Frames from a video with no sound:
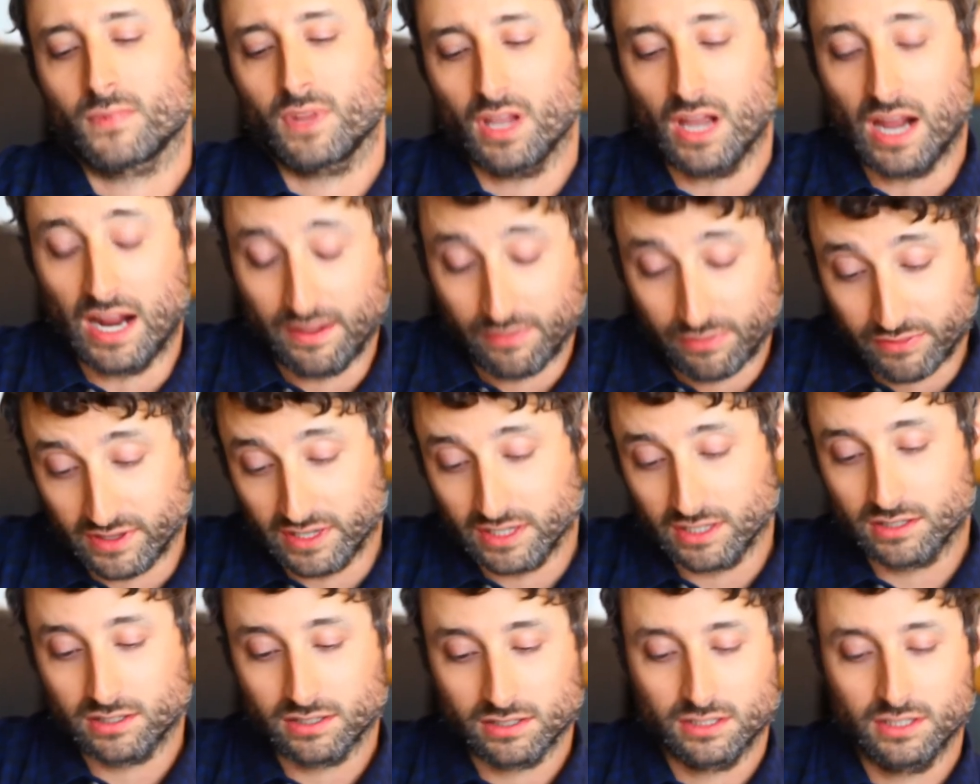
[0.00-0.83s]
I
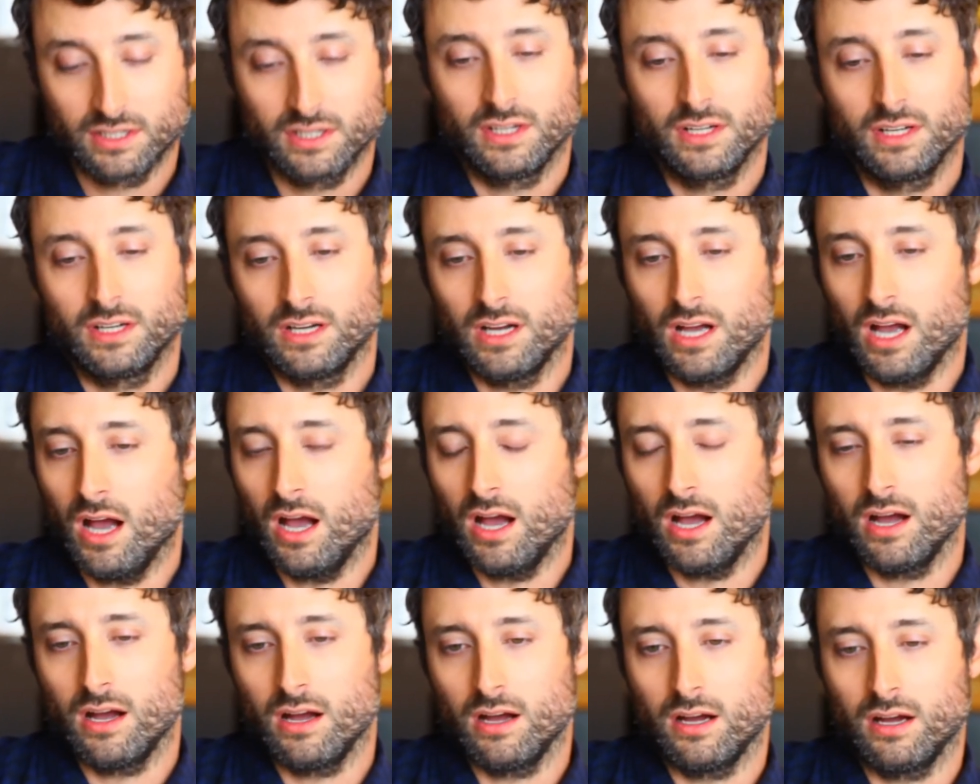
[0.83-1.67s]
think,
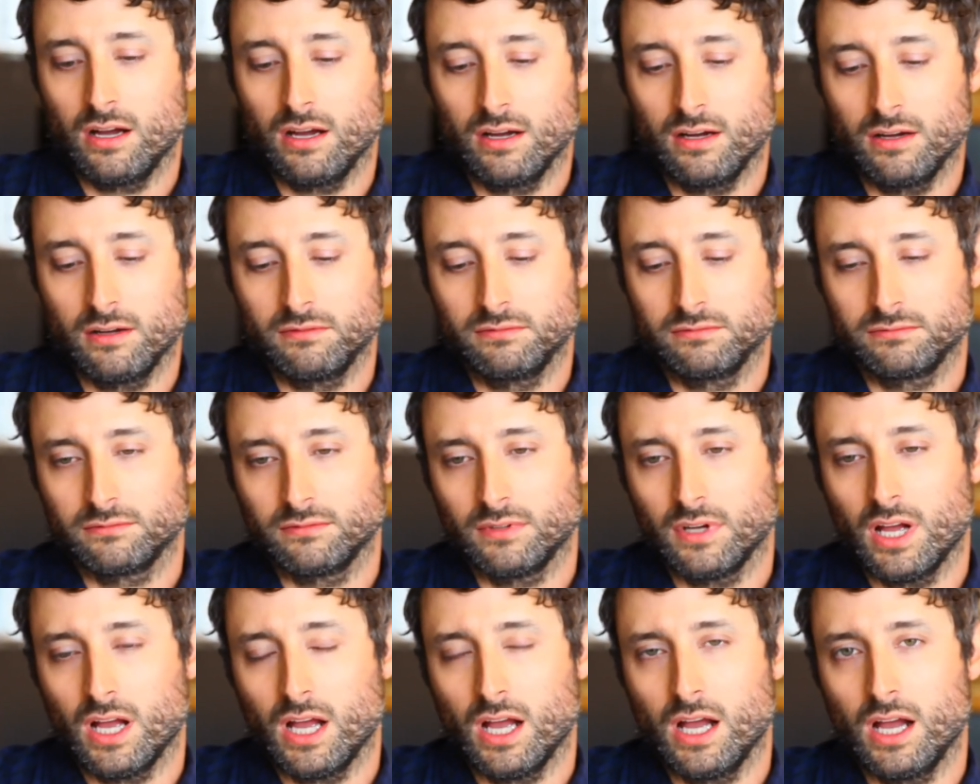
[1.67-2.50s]

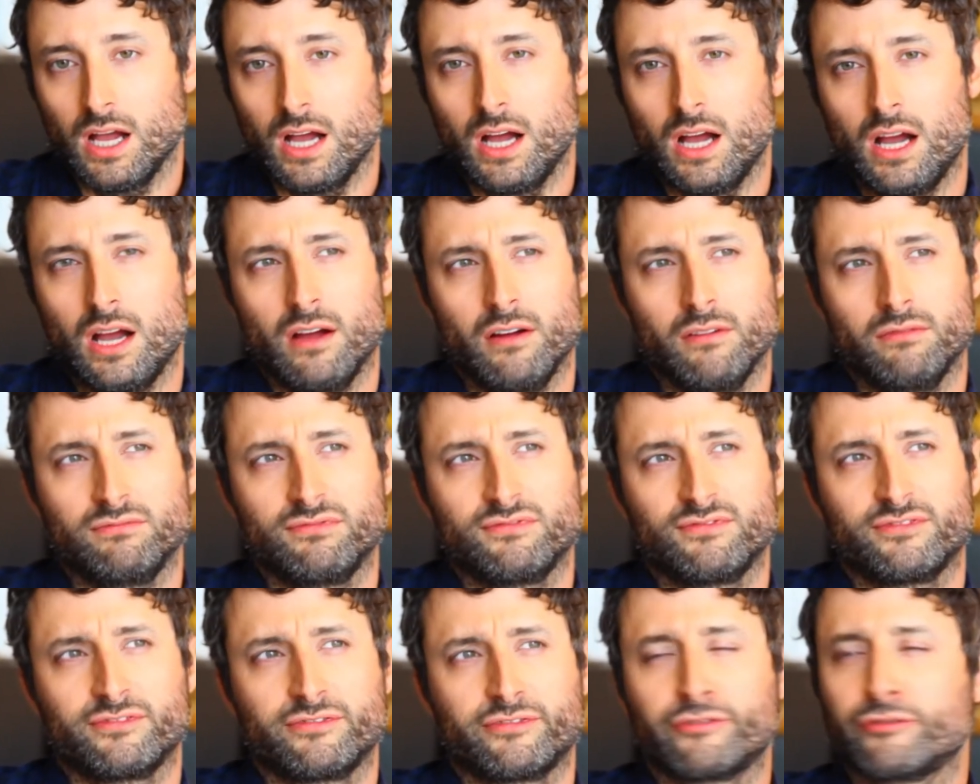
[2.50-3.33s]
a
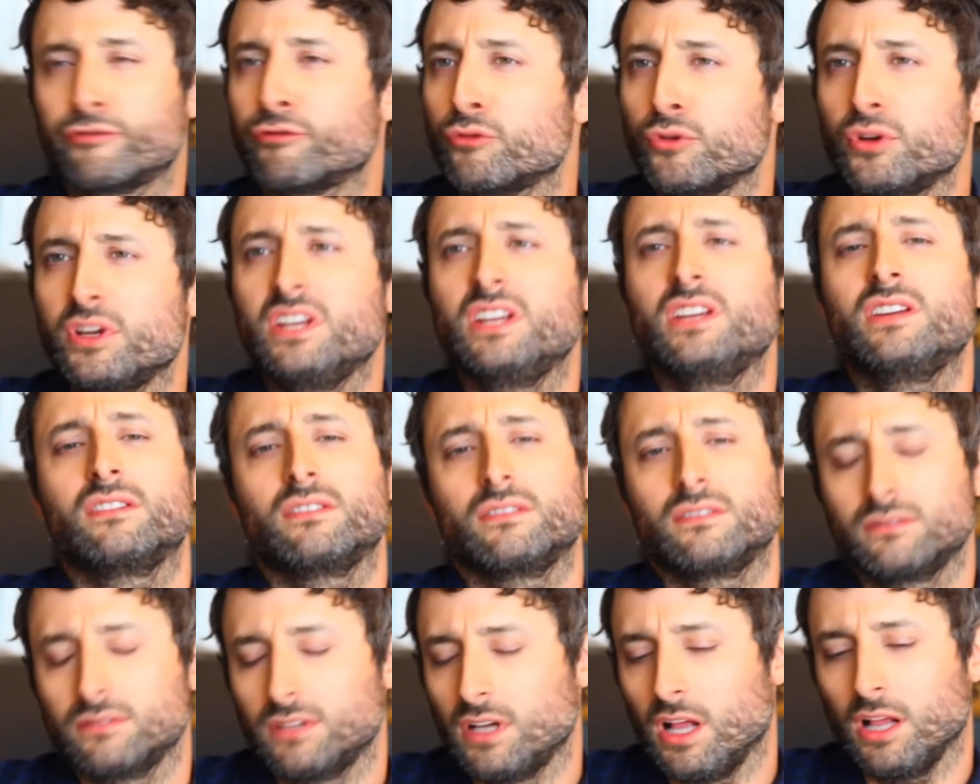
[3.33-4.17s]
free
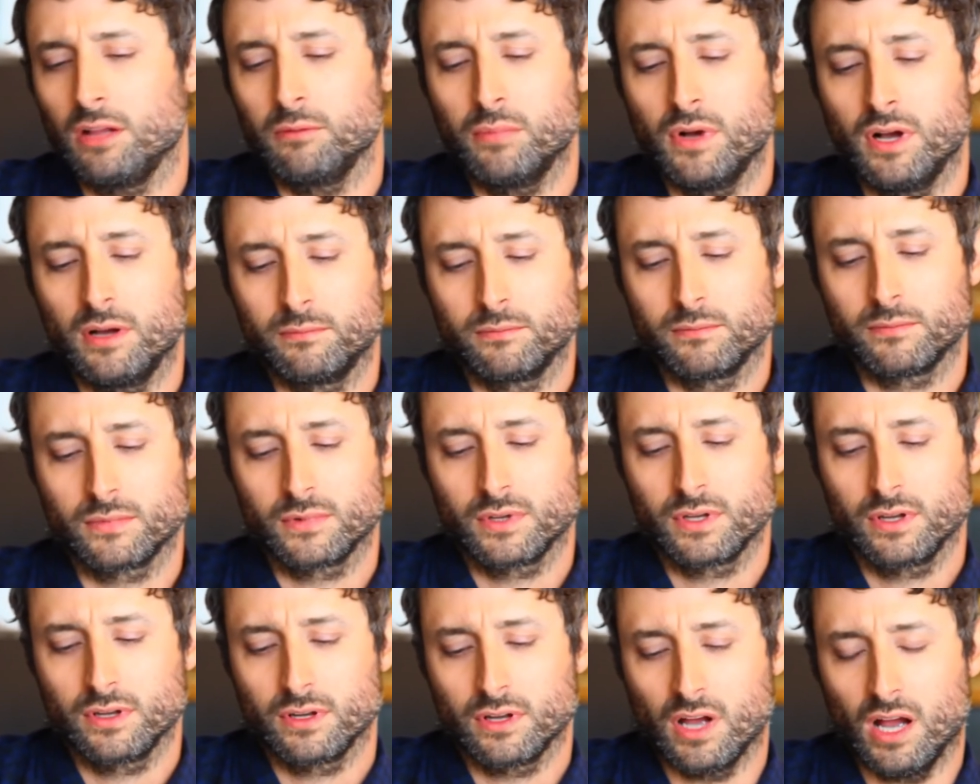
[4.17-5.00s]
album.
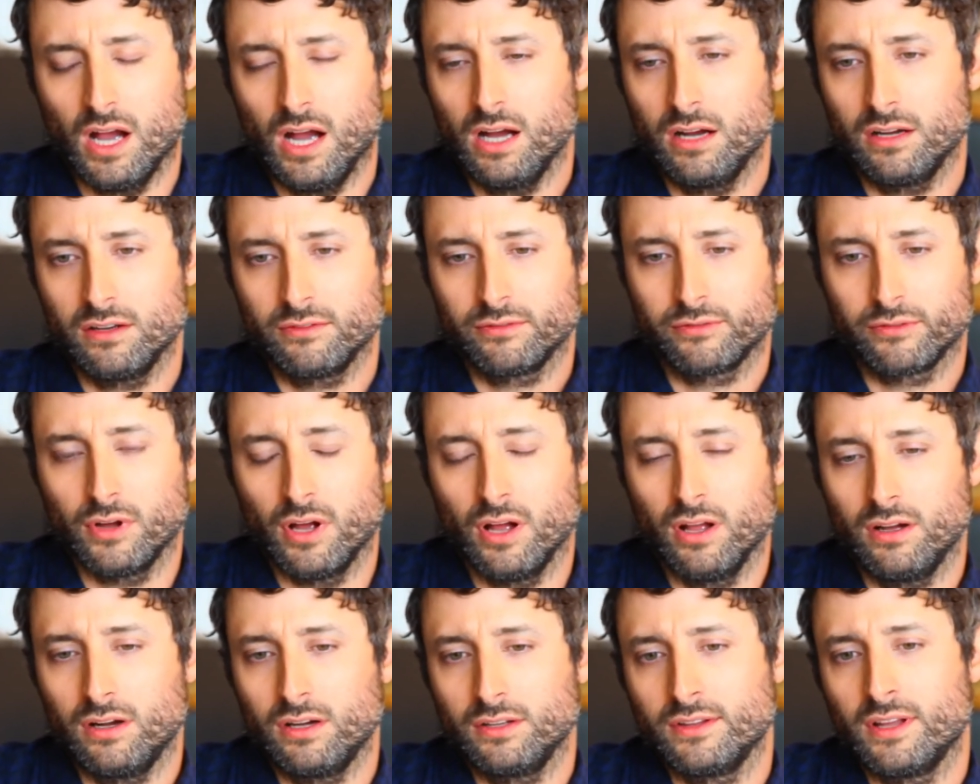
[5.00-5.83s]

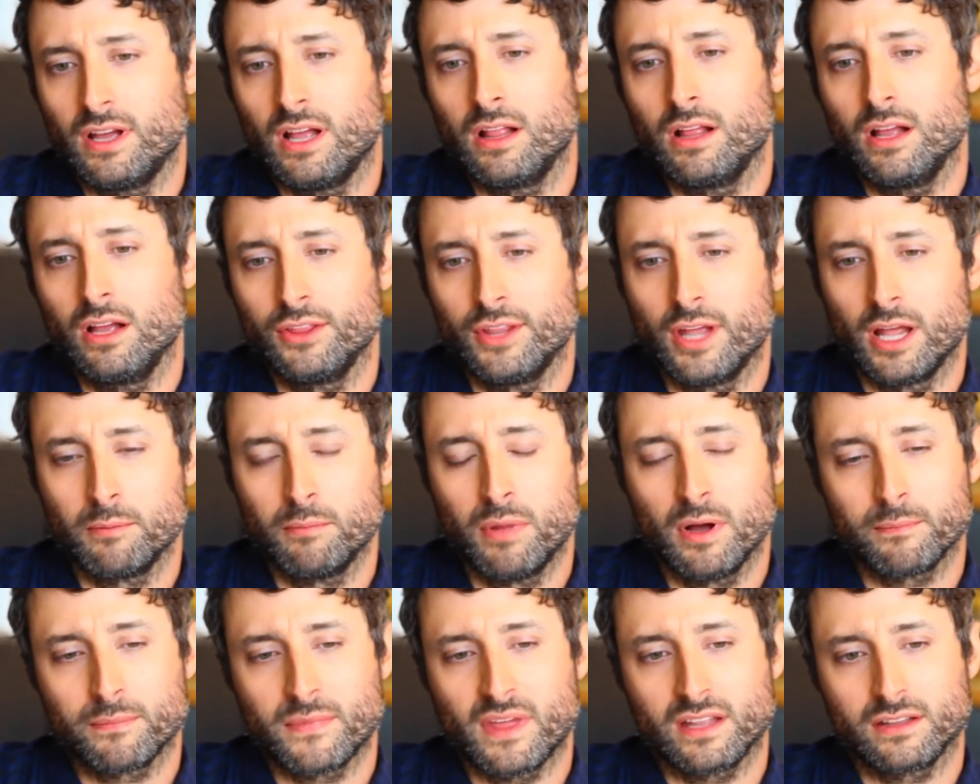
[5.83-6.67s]
An
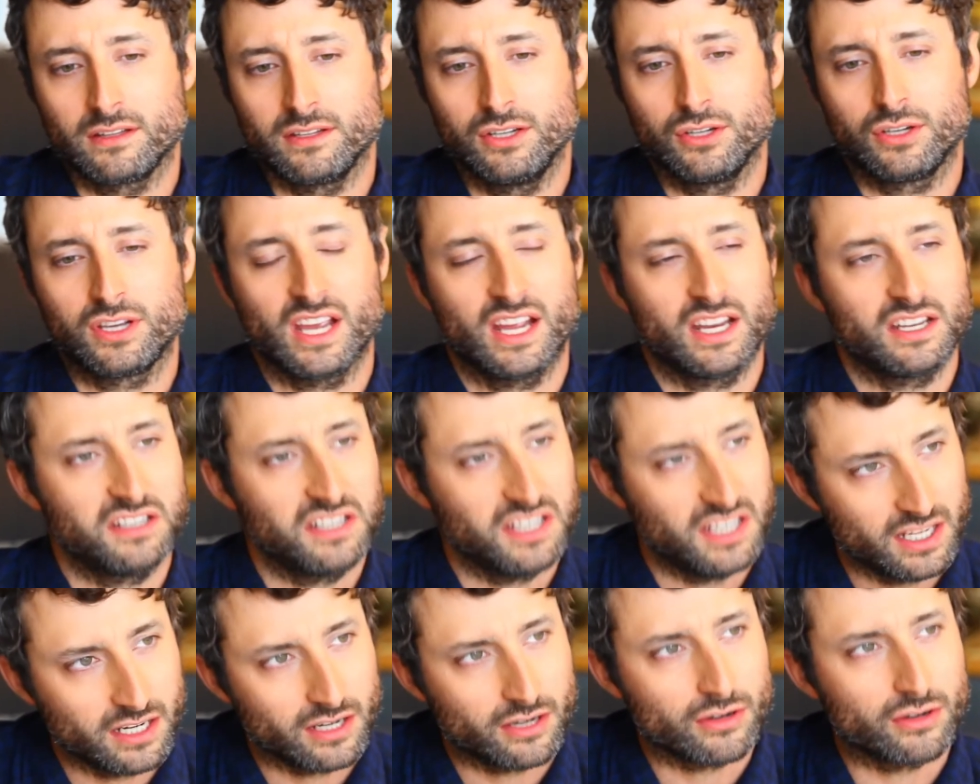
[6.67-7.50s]
album that you can
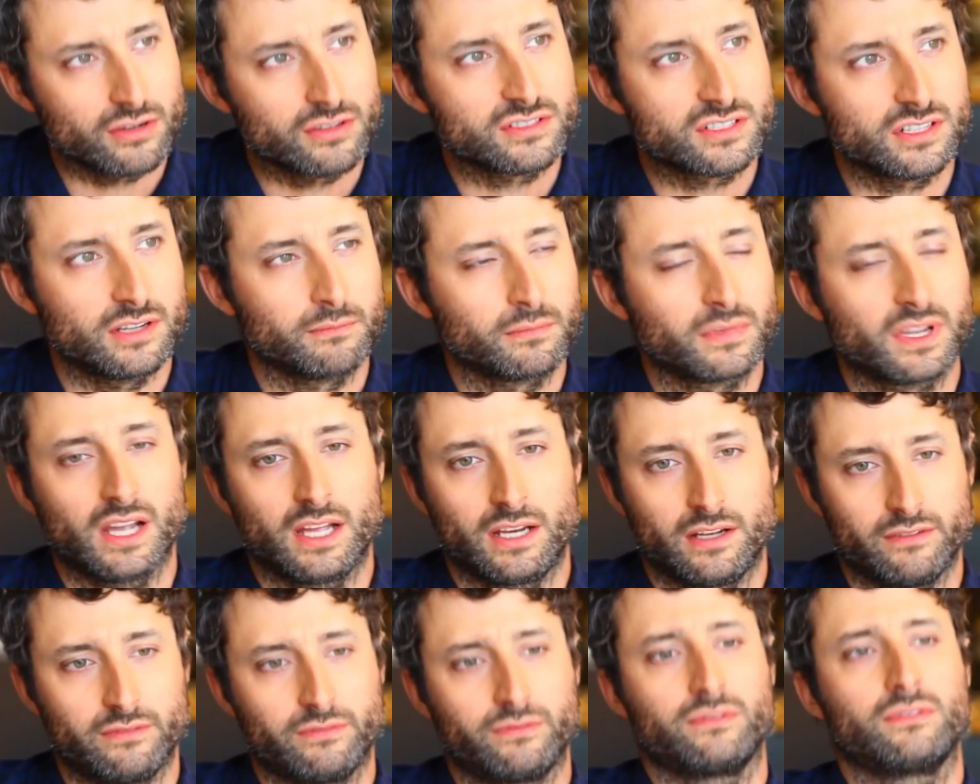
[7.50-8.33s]
hear some kind
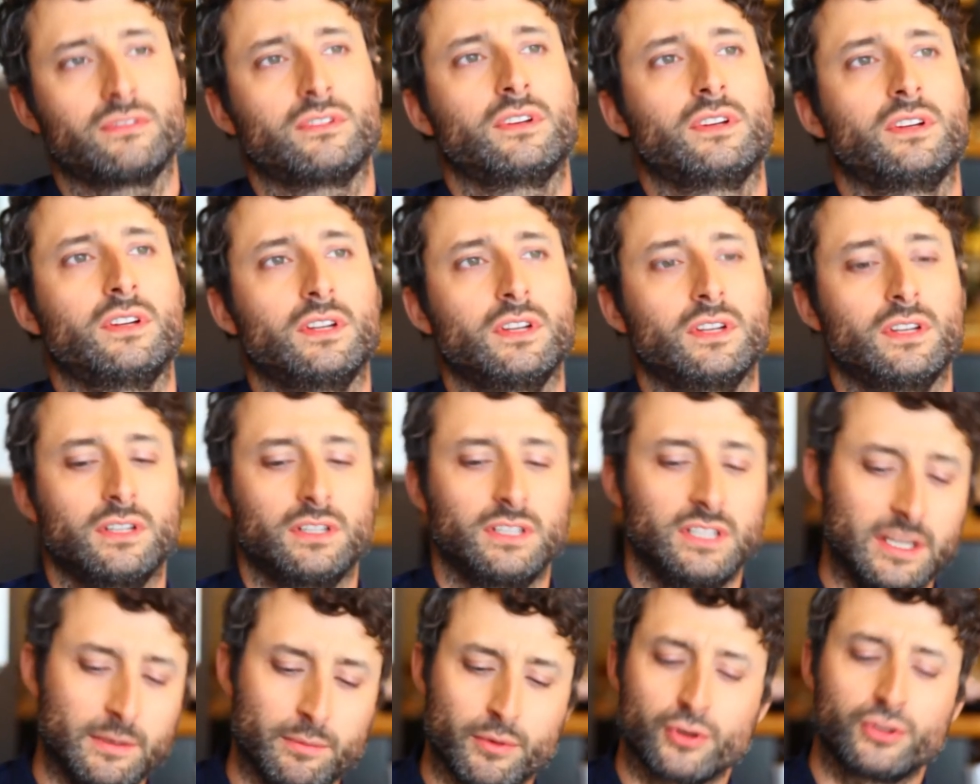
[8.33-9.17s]
of
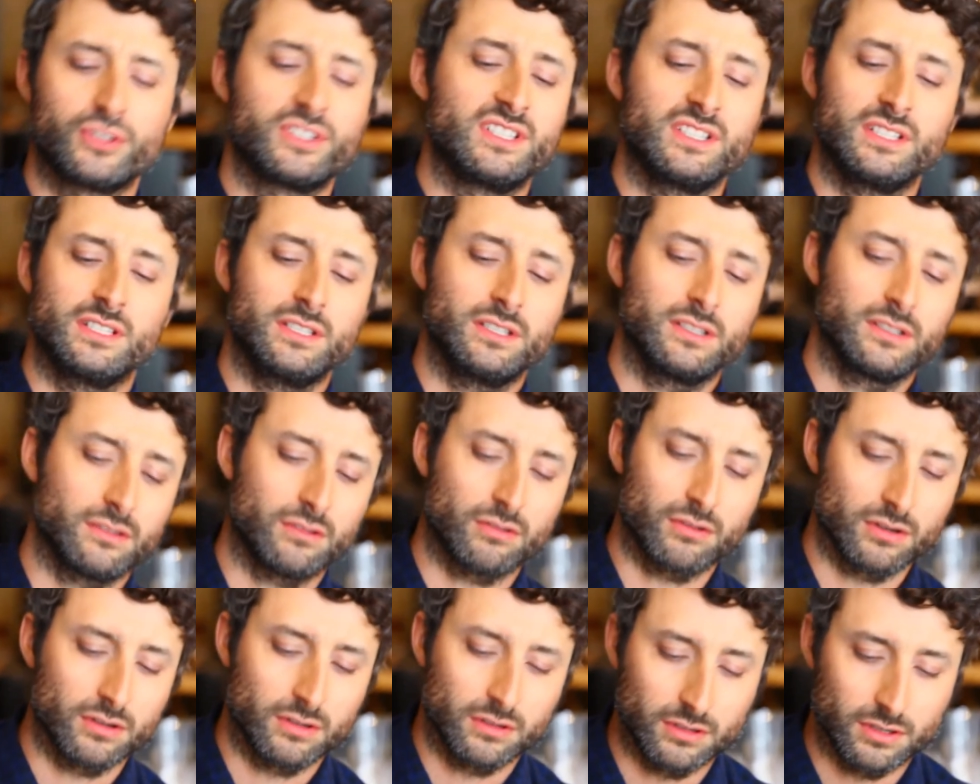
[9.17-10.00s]
liberty
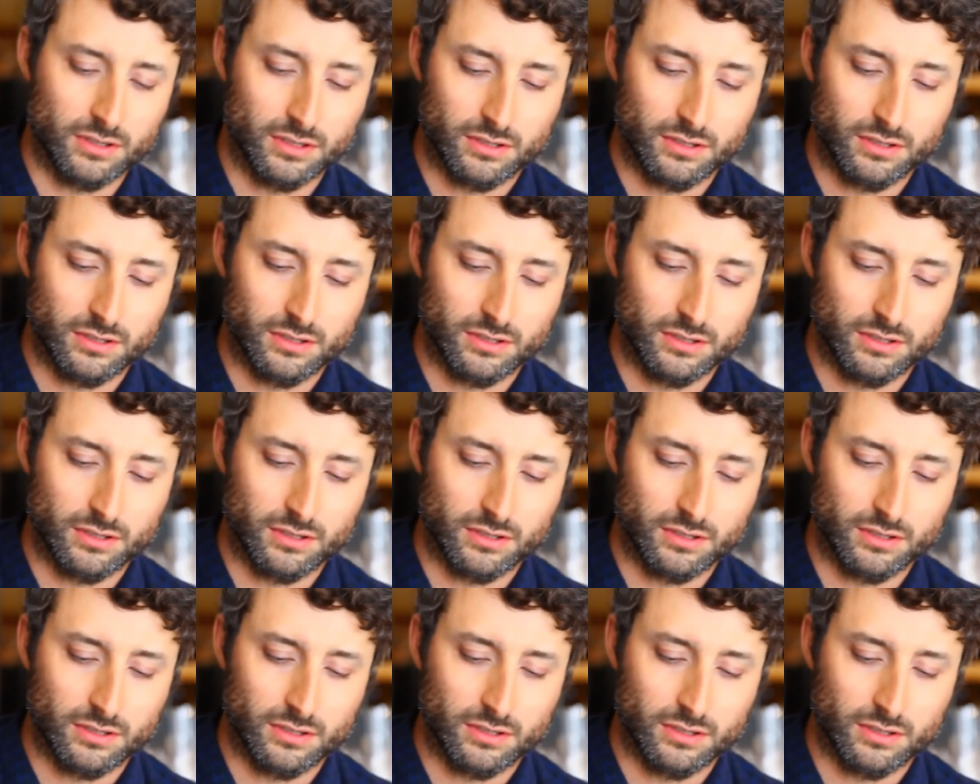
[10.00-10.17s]
or